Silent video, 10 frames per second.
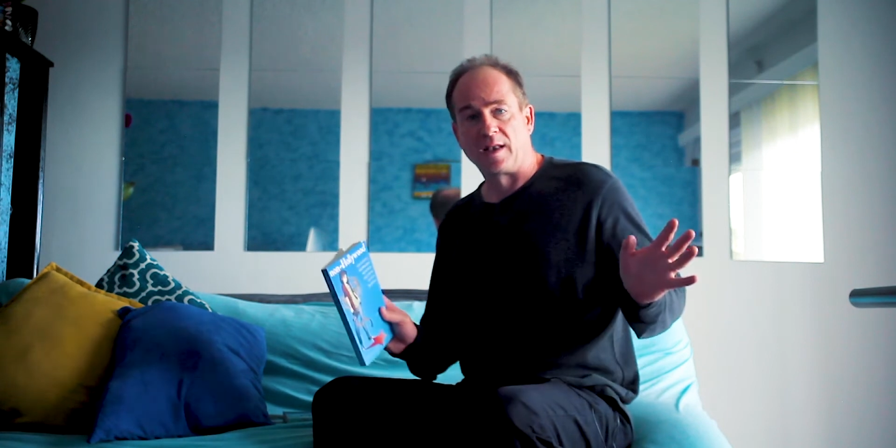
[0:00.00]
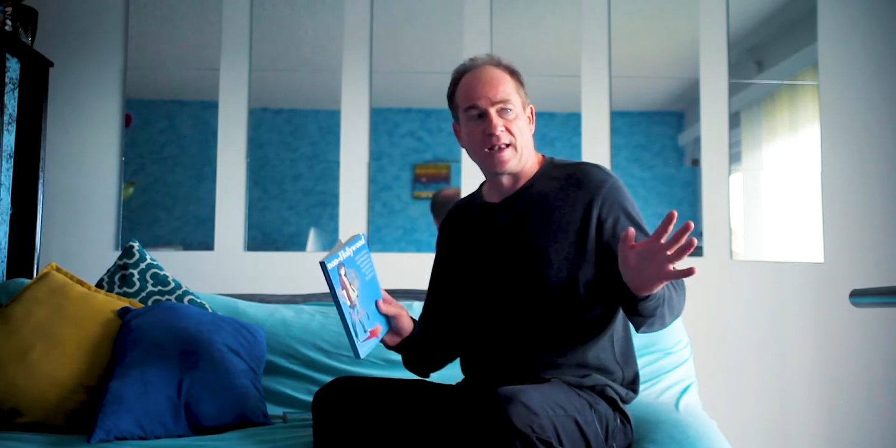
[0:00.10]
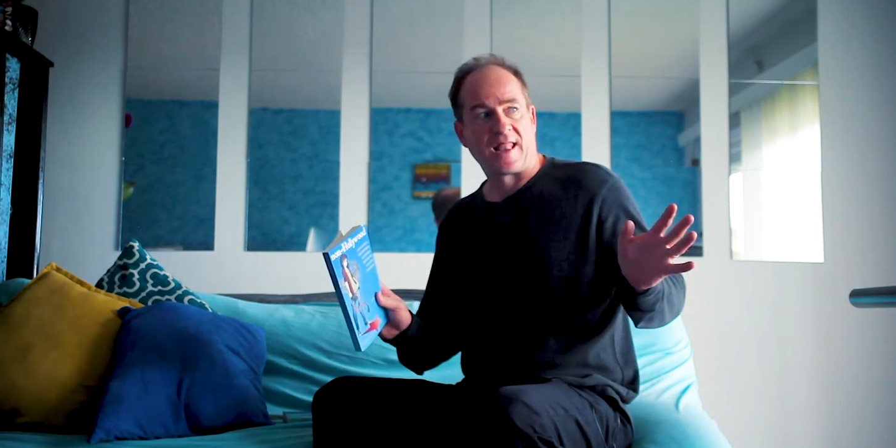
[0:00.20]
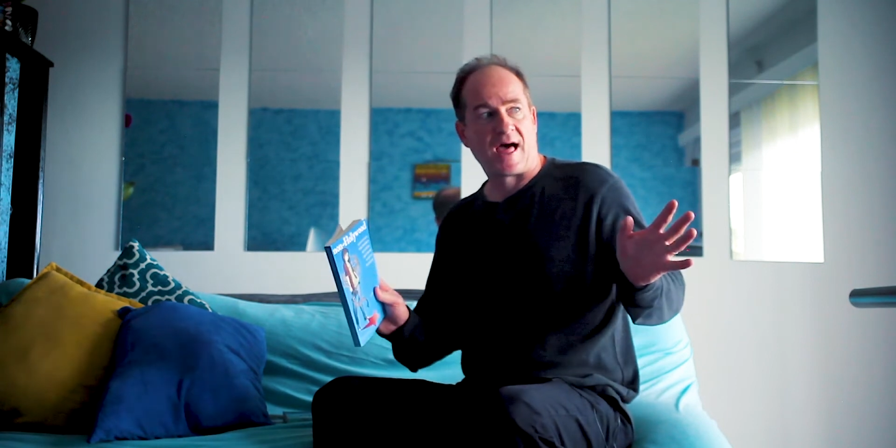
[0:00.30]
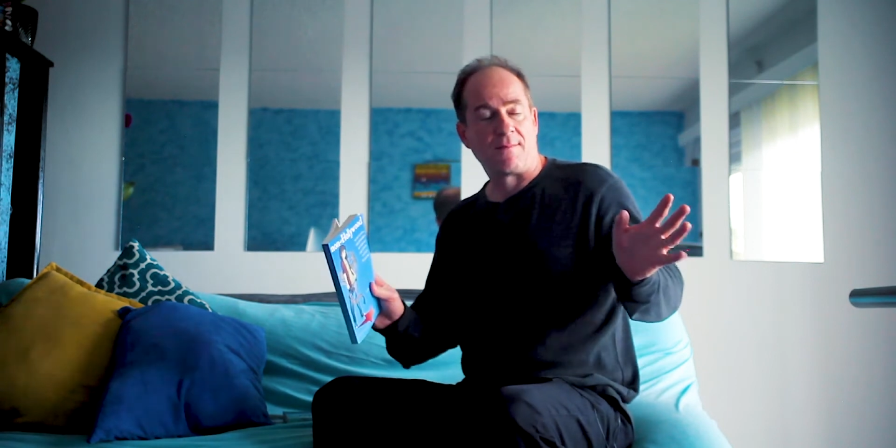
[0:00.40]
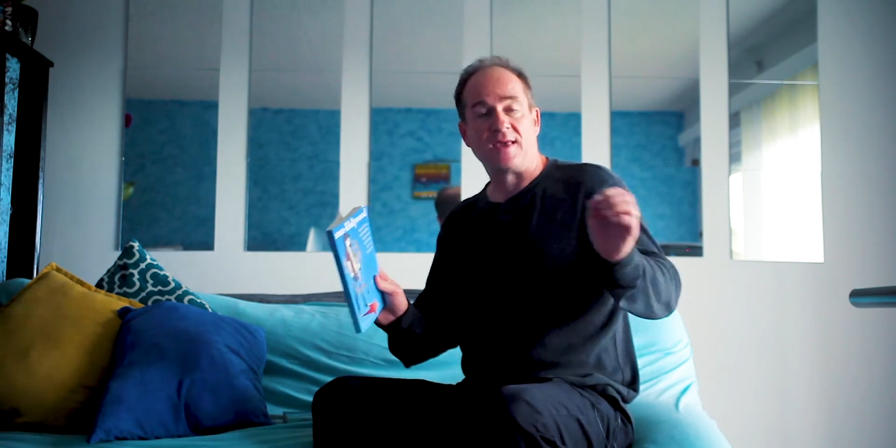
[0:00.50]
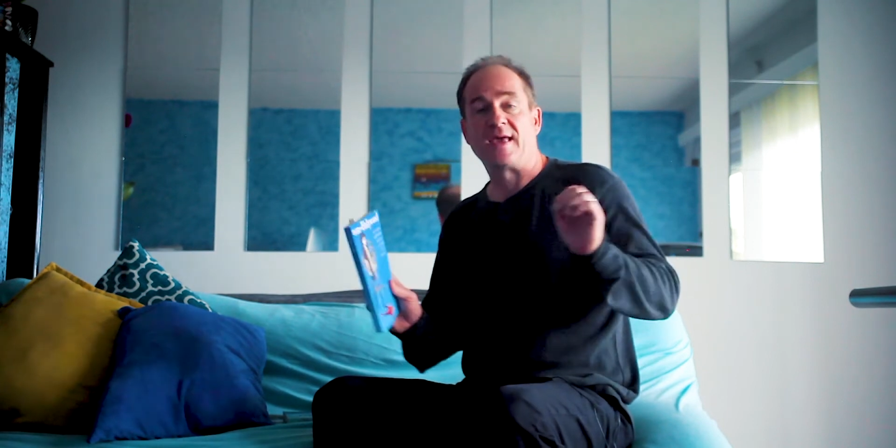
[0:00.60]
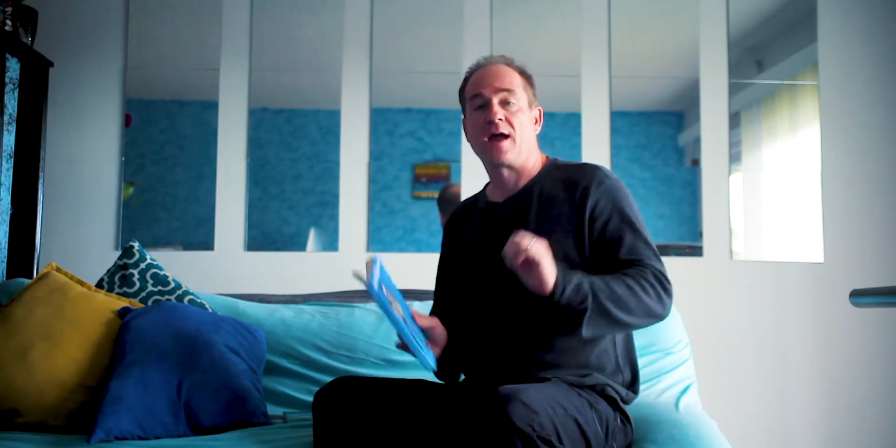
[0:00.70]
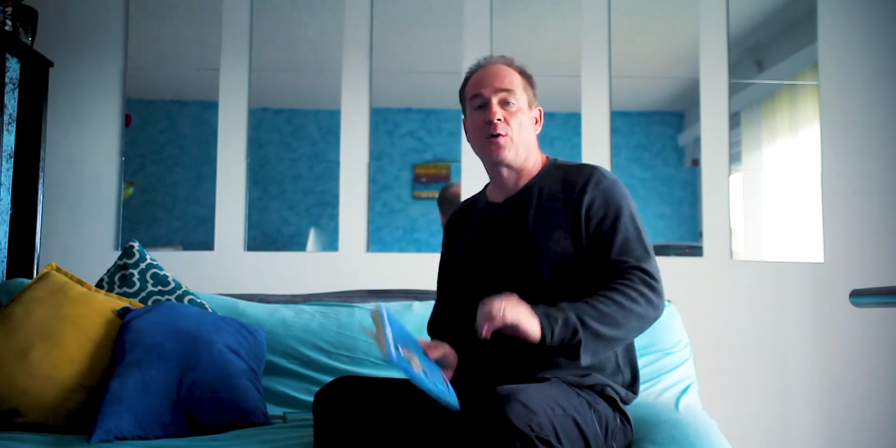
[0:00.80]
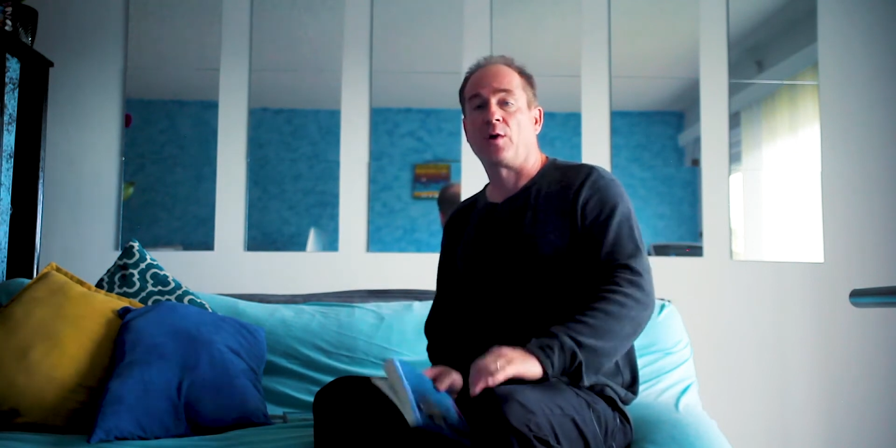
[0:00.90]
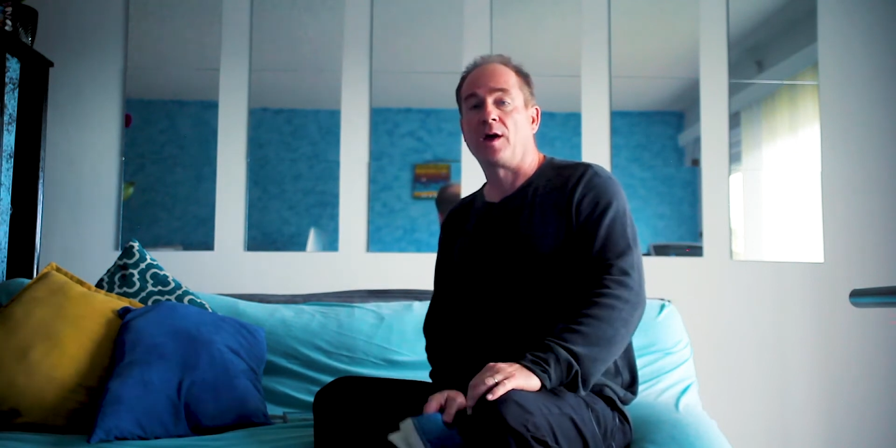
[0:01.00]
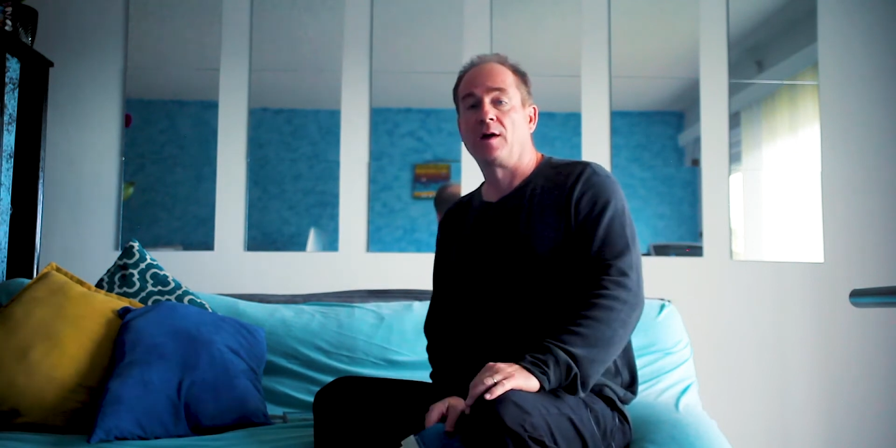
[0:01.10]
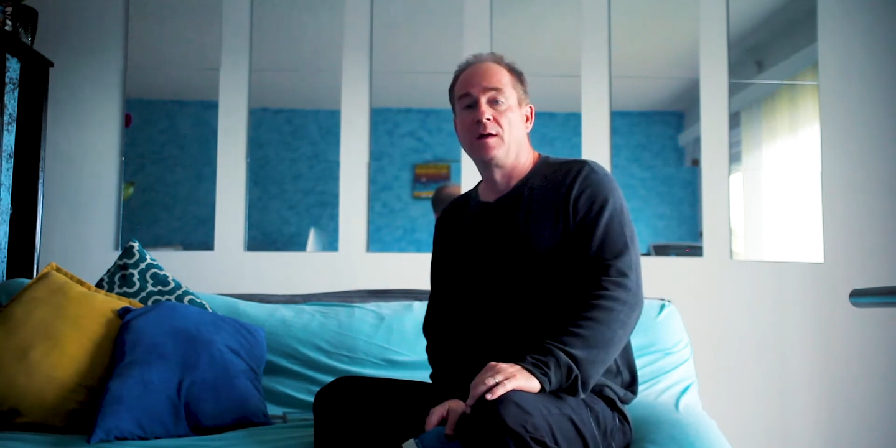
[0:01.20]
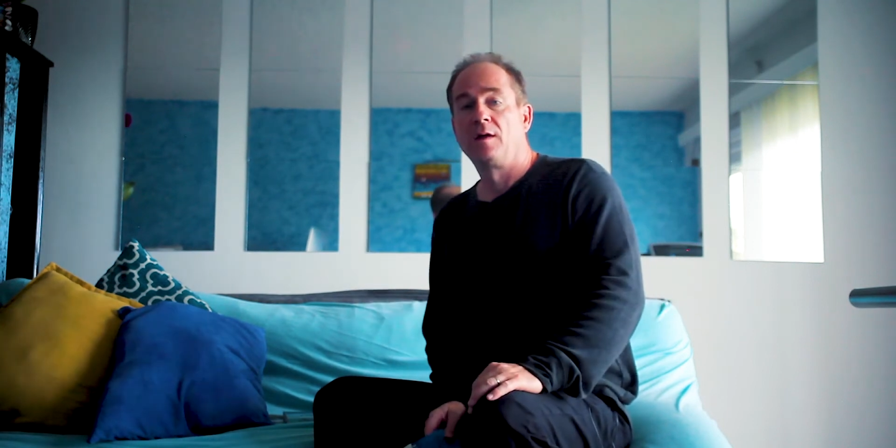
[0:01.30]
lobby area.